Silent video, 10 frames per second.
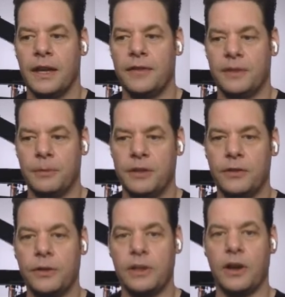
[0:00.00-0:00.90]
if
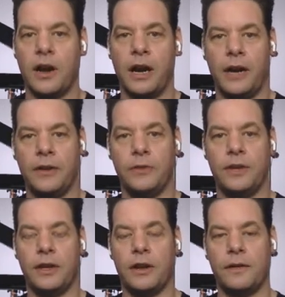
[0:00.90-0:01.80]
somebody's looking to hire you,
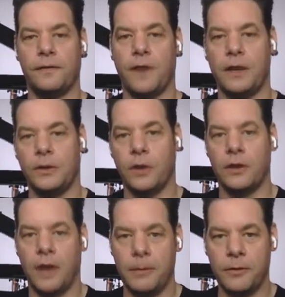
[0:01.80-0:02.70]
they're going to find you
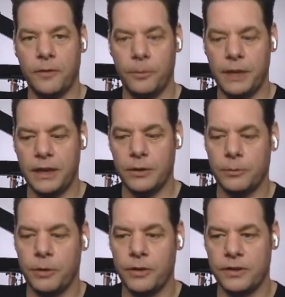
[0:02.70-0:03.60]
online before meeting you
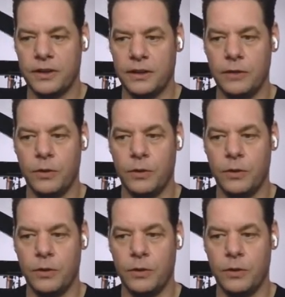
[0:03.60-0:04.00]
in person.